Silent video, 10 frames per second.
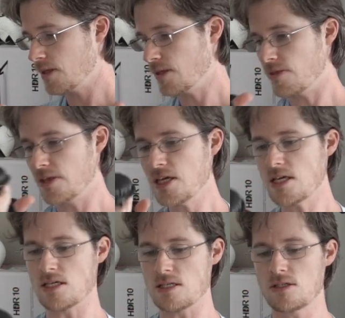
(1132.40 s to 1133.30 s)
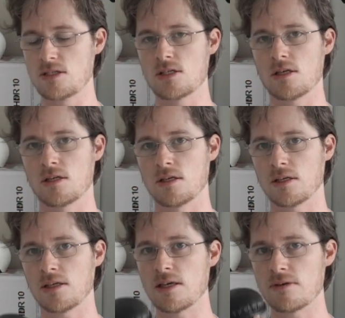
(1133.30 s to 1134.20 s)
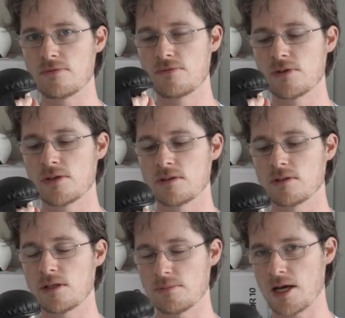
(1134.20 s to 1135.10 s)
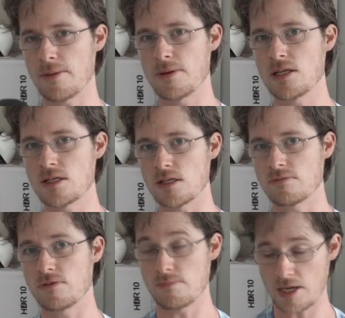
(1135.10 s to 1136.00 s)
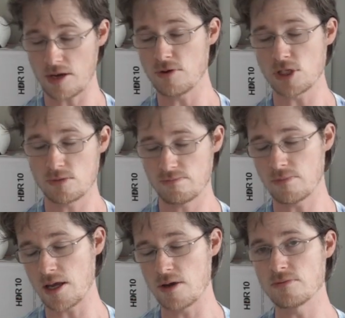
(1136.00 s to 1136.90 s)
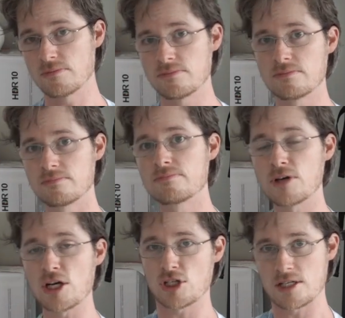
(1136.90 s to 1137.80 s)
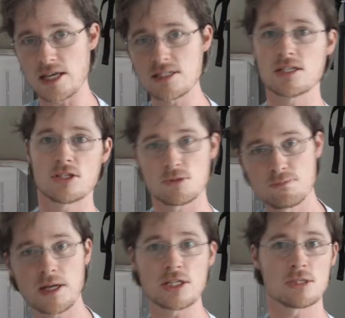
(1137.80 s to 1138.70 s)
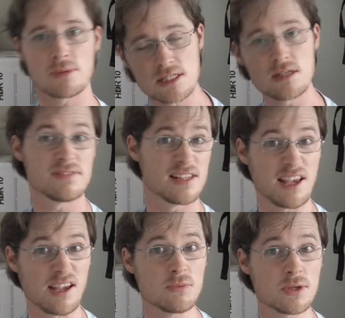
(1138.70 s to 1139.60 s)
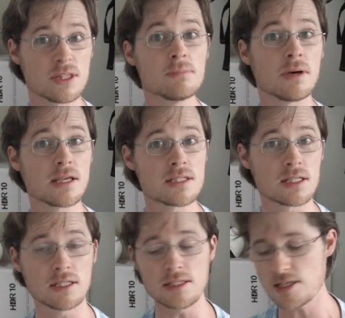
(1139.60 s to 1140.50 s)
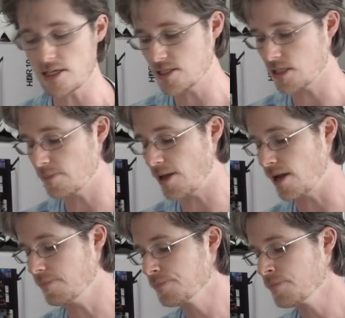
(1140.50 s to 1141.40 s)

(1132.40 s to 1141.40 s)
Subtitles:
these give, in my opinion, from my own pressure testing, just punching myself in the head with them basically, testing them out,